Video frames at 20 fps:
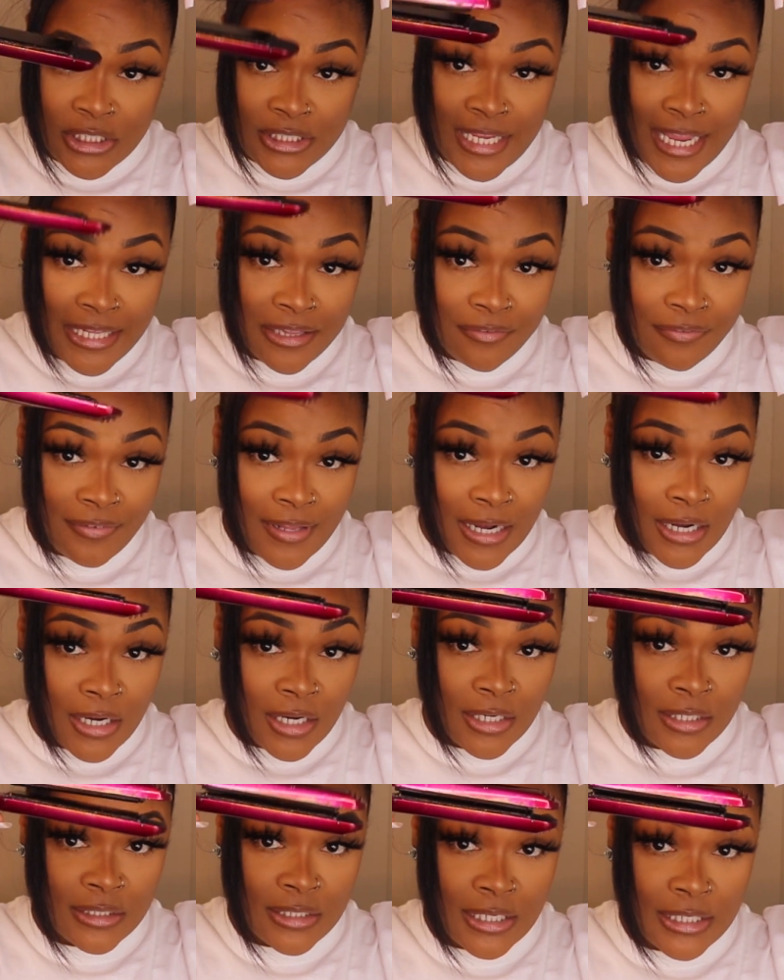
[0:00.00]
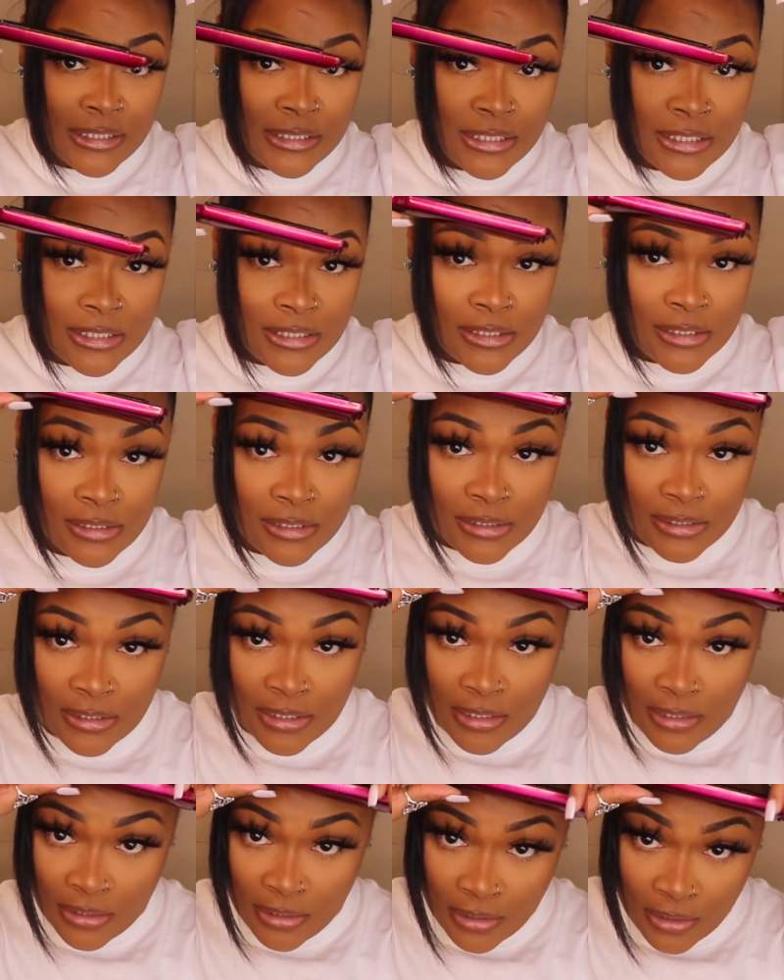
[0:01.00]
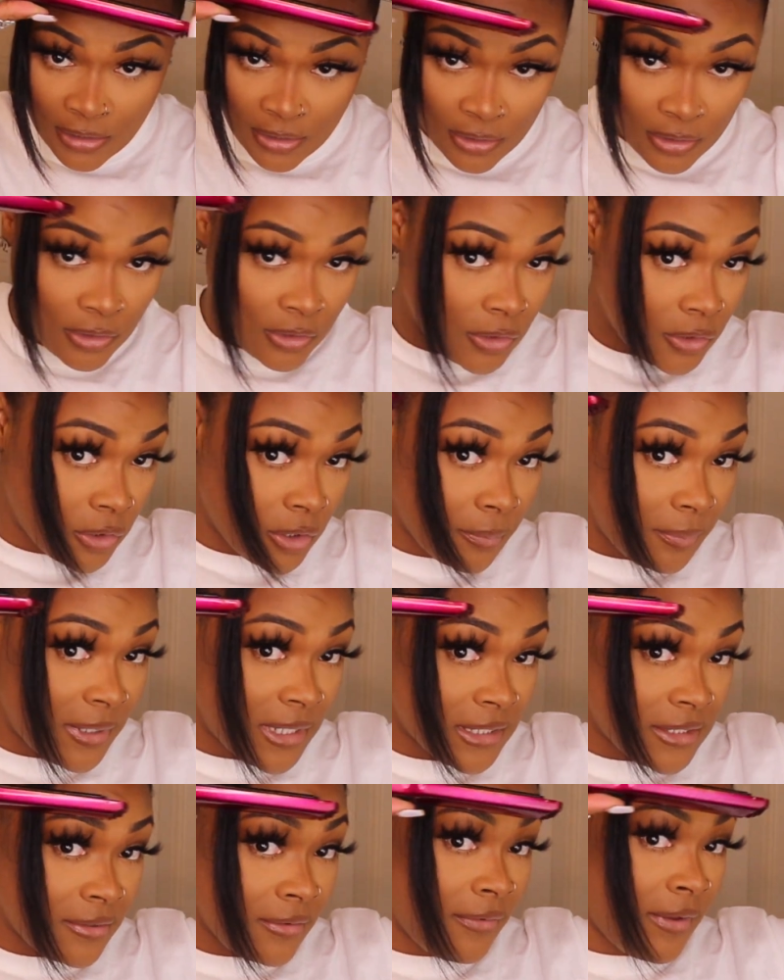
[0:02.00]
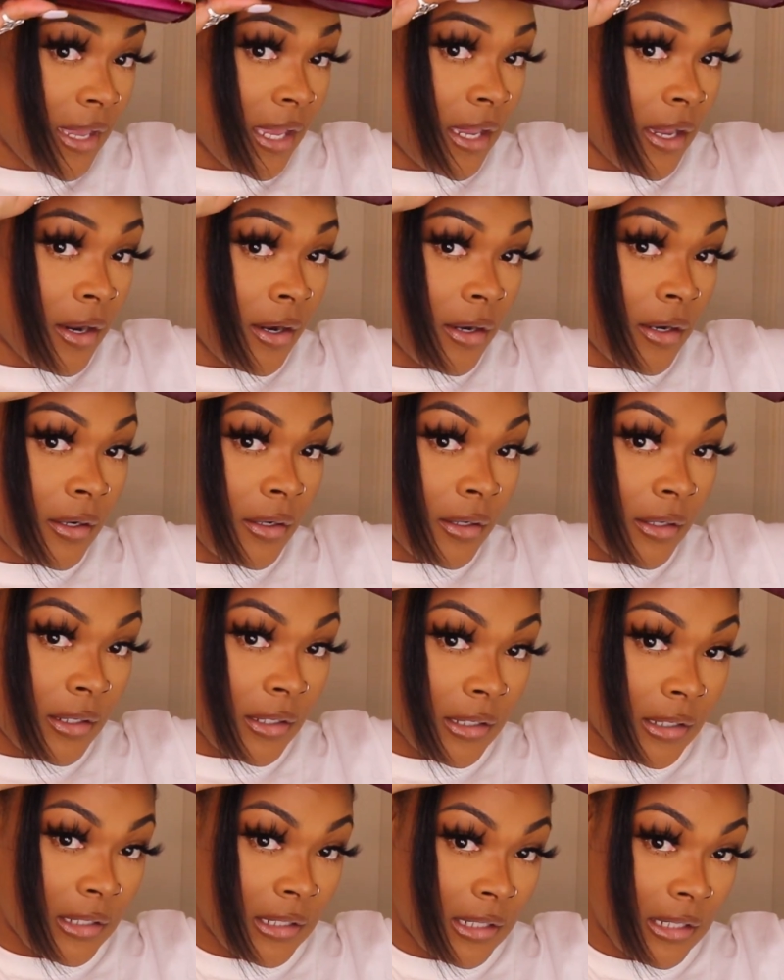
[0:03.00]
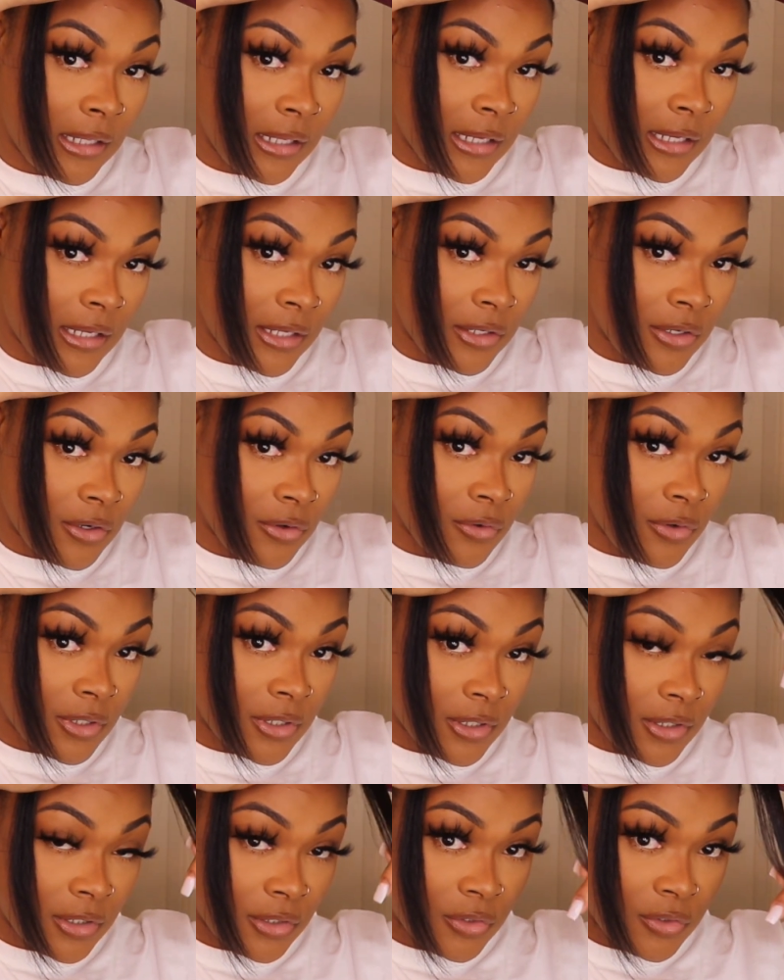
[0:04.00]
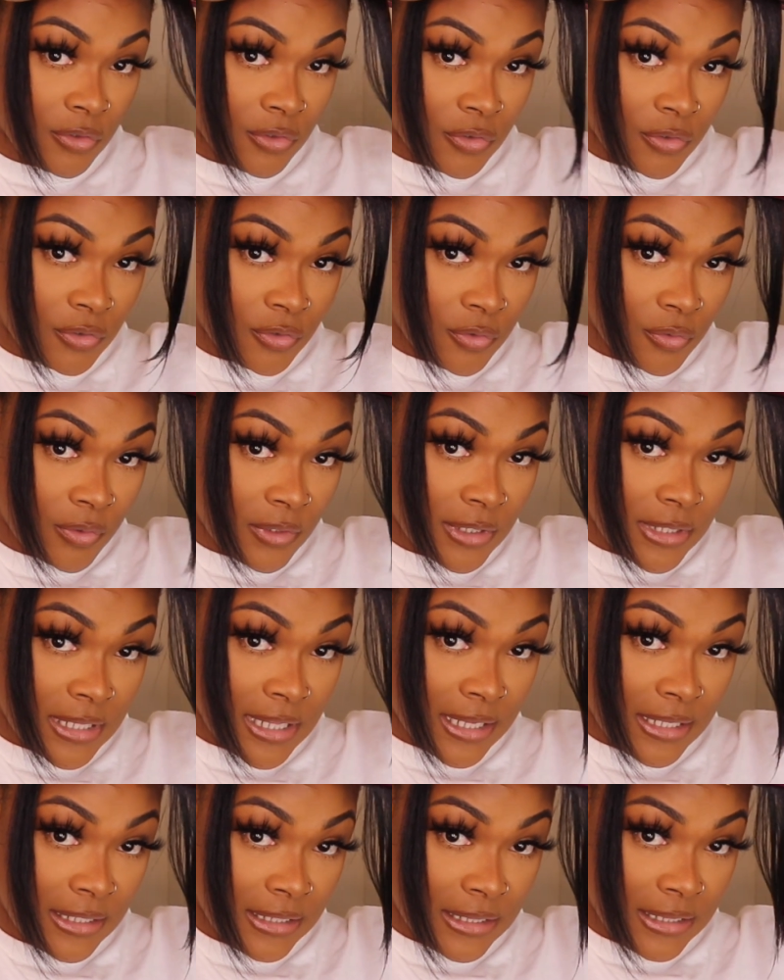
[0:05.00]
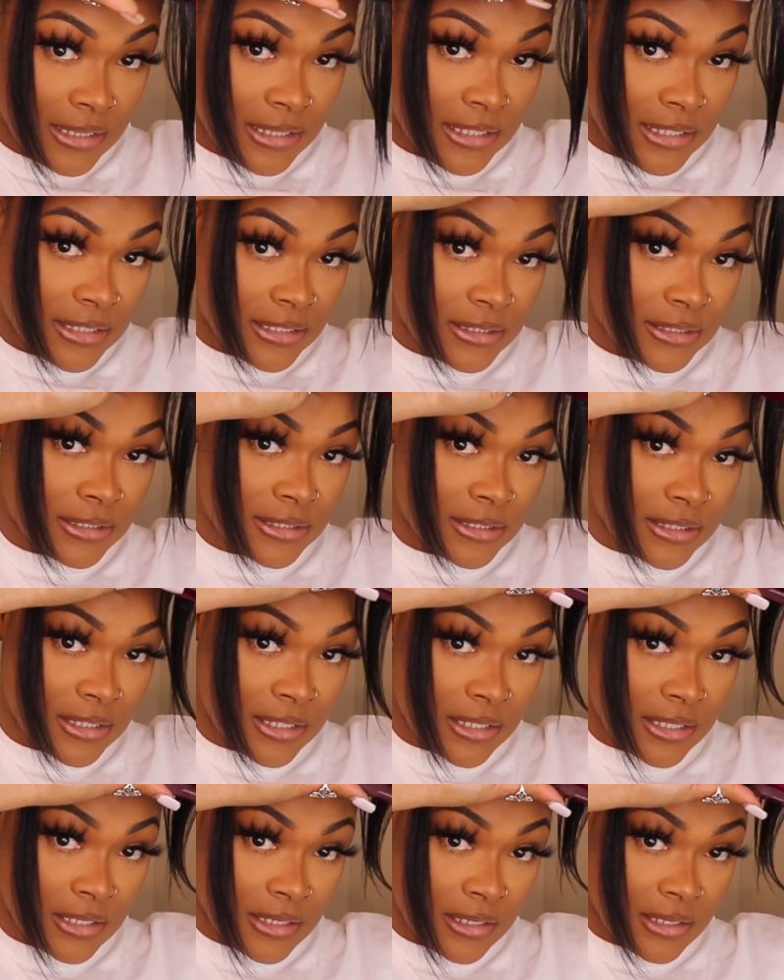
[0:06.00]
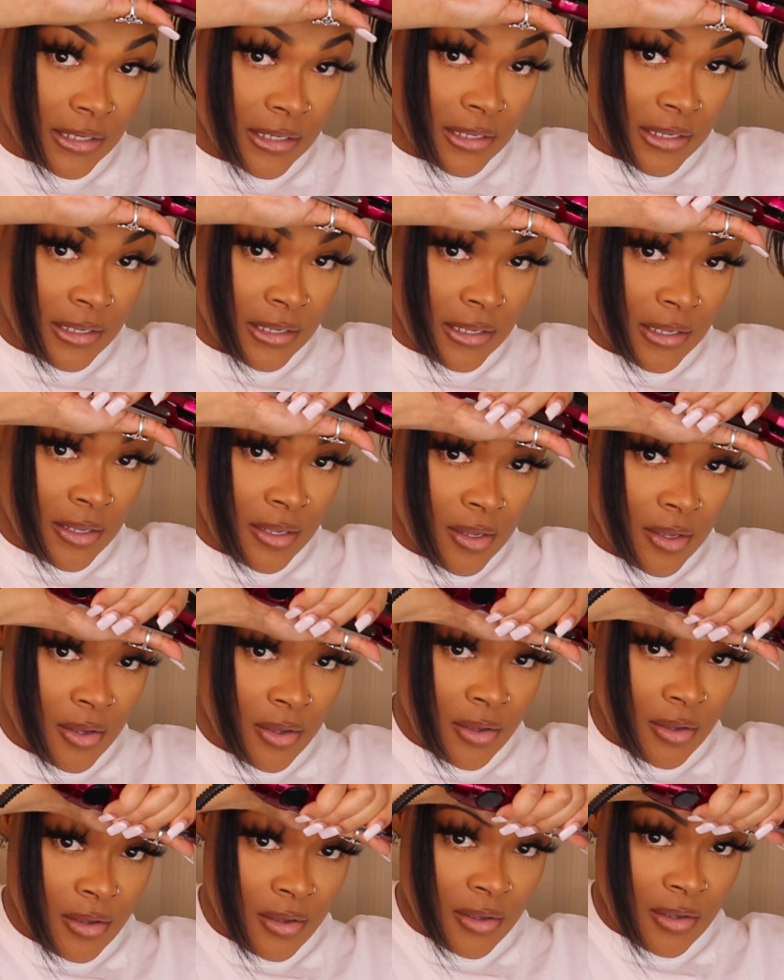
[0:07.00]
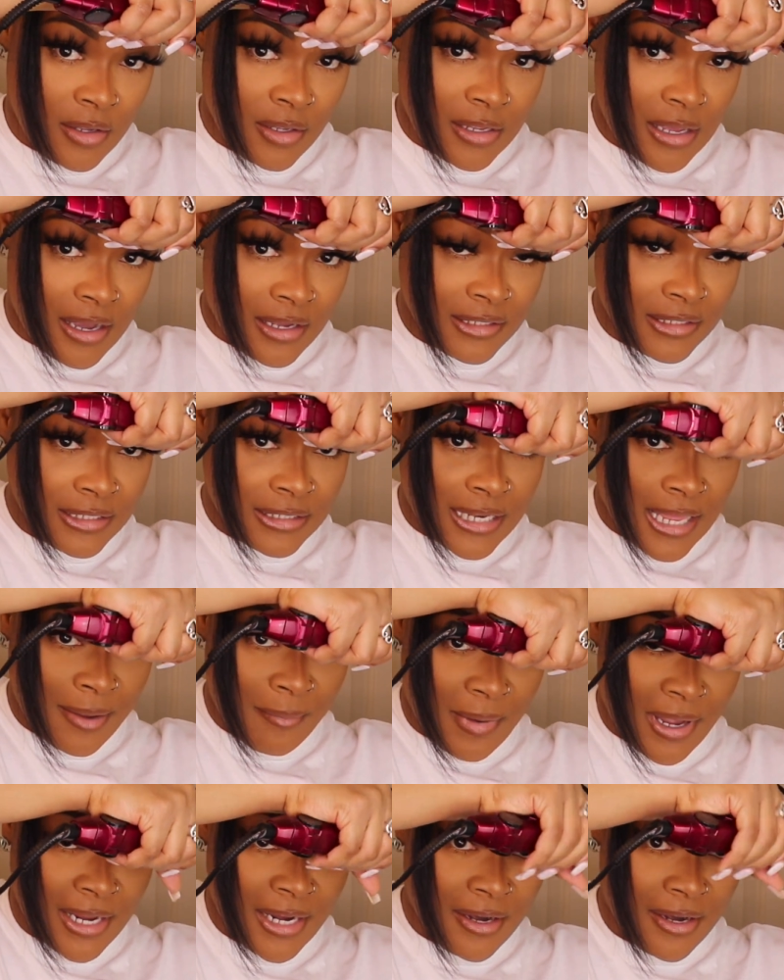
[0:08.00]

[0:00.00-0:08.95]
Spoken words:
going to take the flat iron like this, the piece of hair, and you're going to do it like this. Y'all, it look like my